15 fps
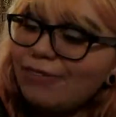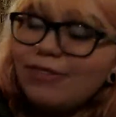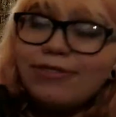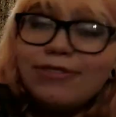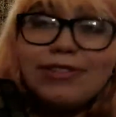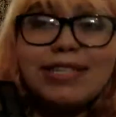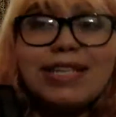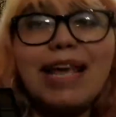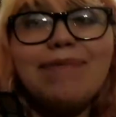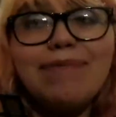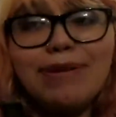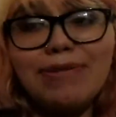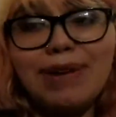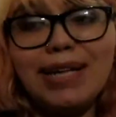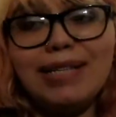forsake
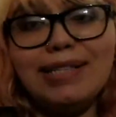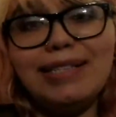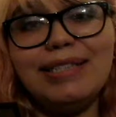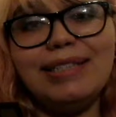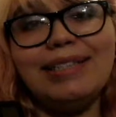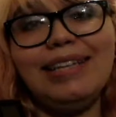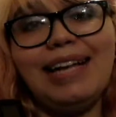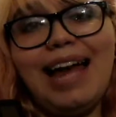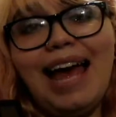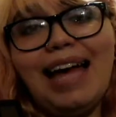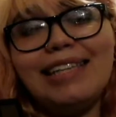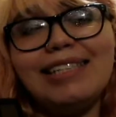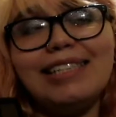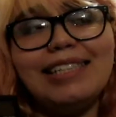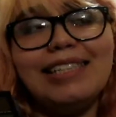my rights
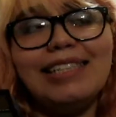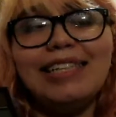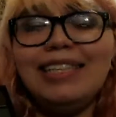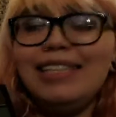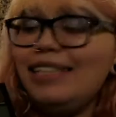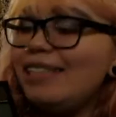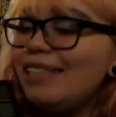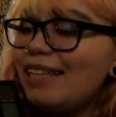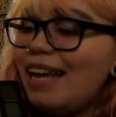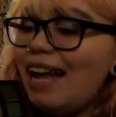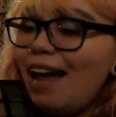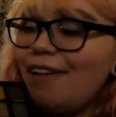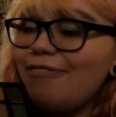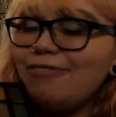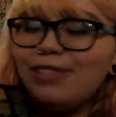and
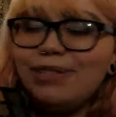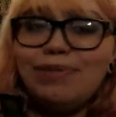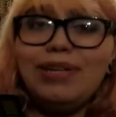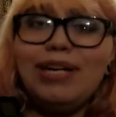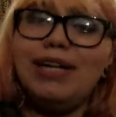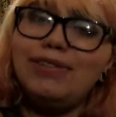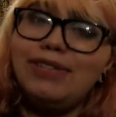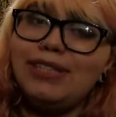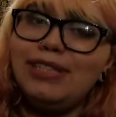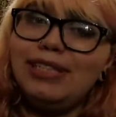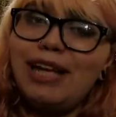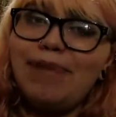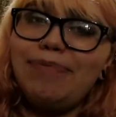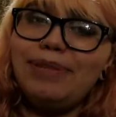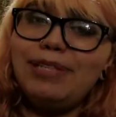have someone else
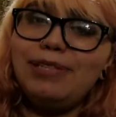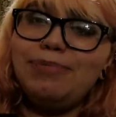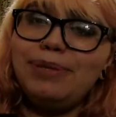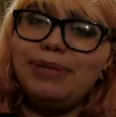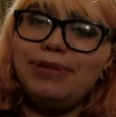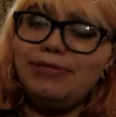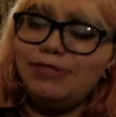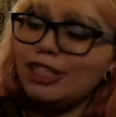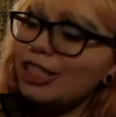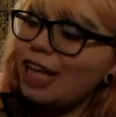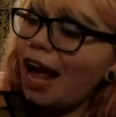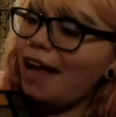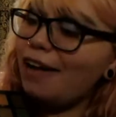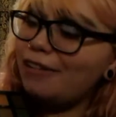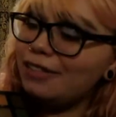adopt this beautiful
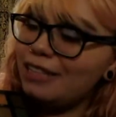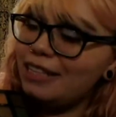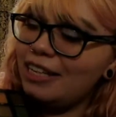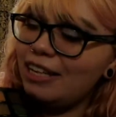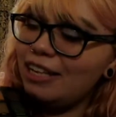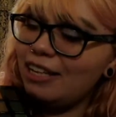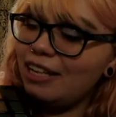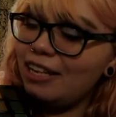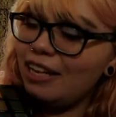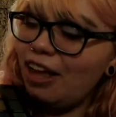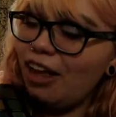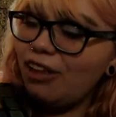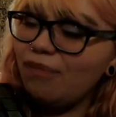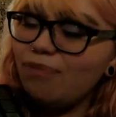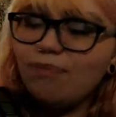child,
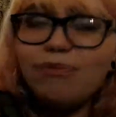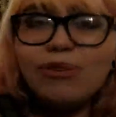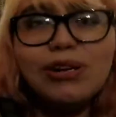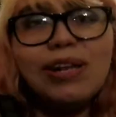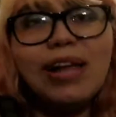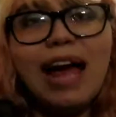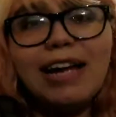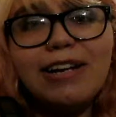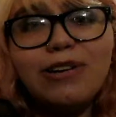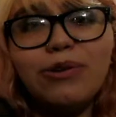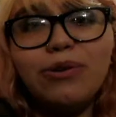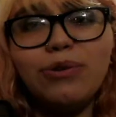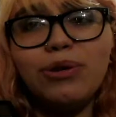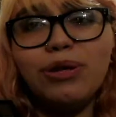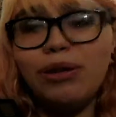where I
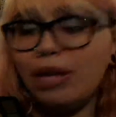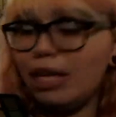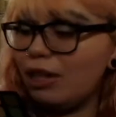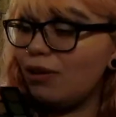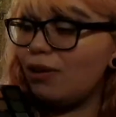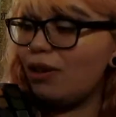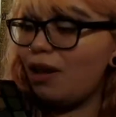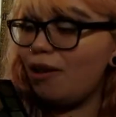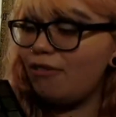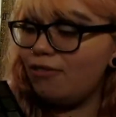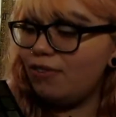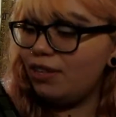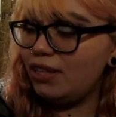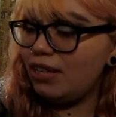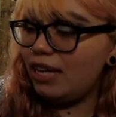know they'll get their
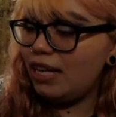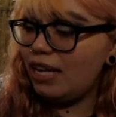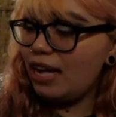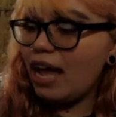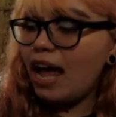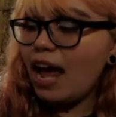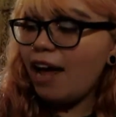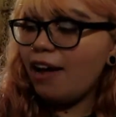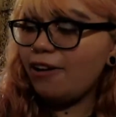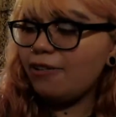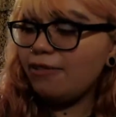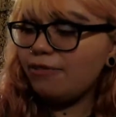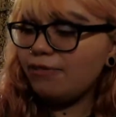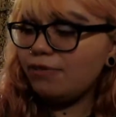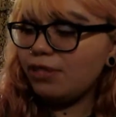love out
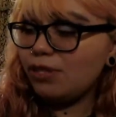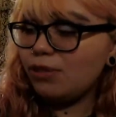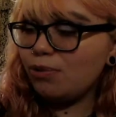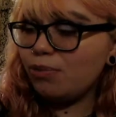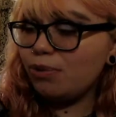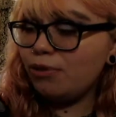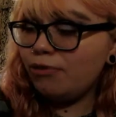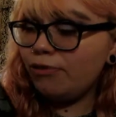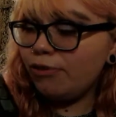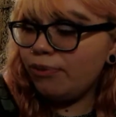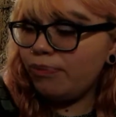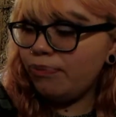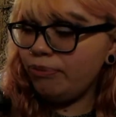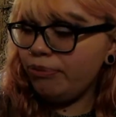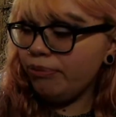of. It's so beautiful